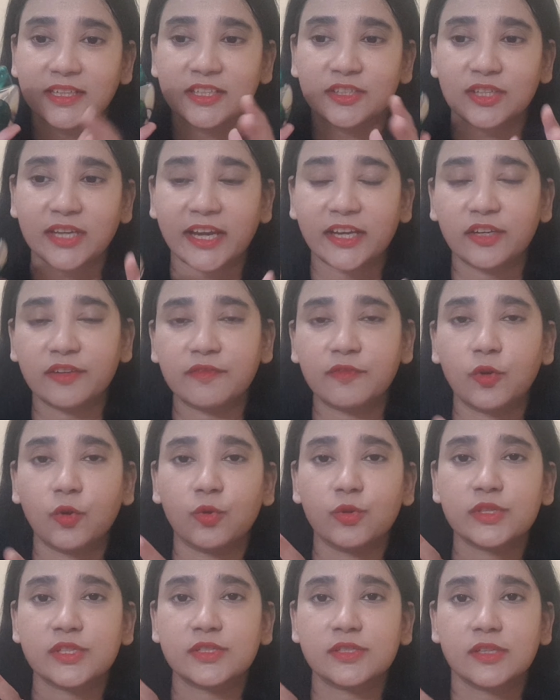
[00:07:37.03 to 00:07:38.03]
It kind of
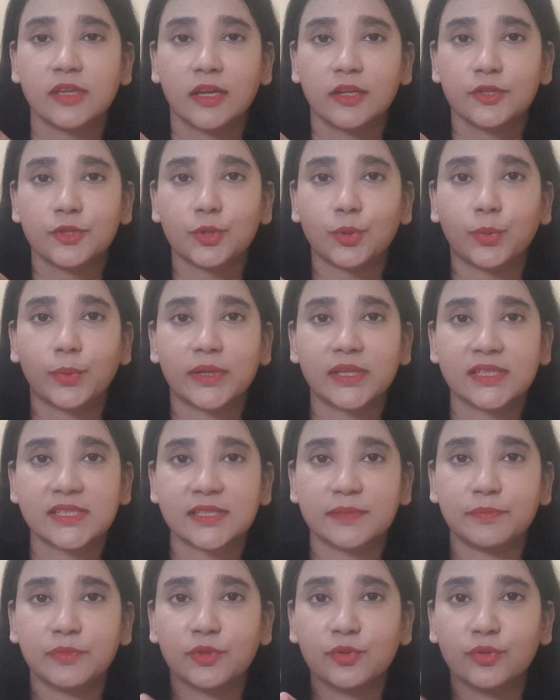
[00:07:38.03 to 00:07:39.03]
goes towards
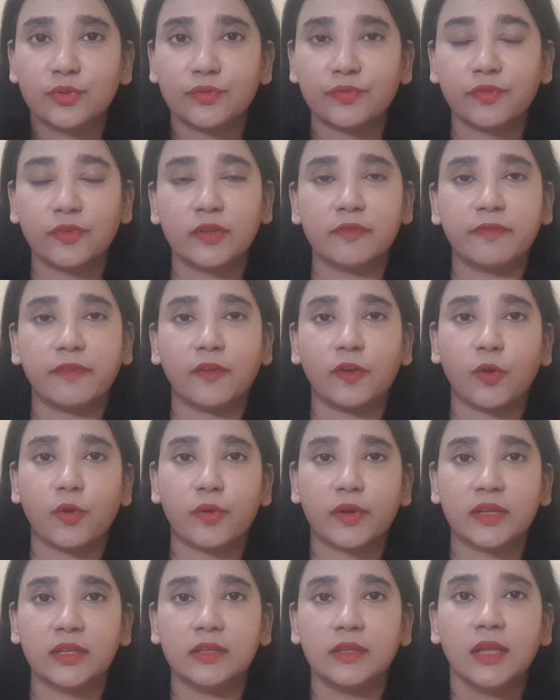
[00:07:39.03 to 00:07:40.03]
a beautiful
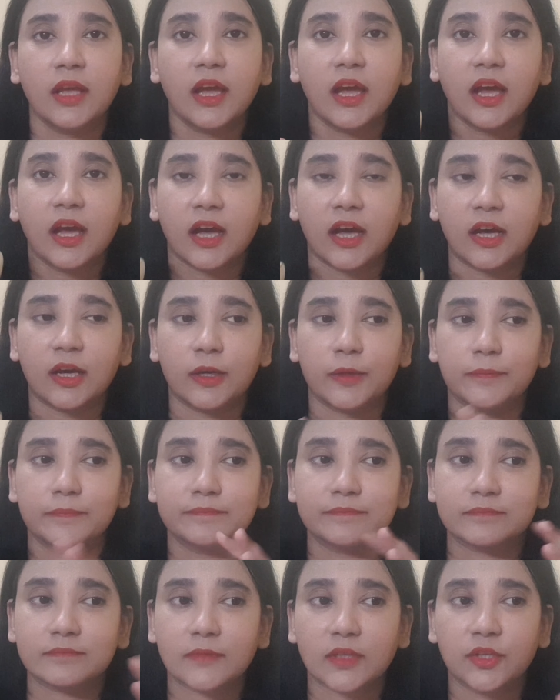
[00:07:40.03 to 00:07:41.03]
floral
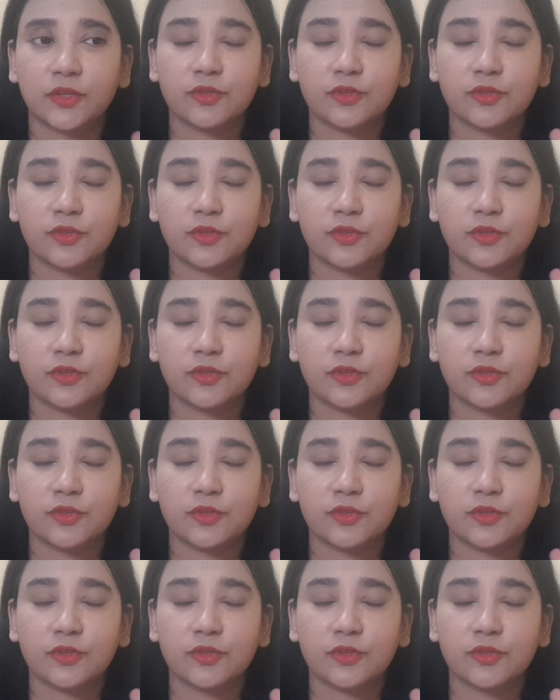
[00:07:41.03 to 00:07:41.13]
um,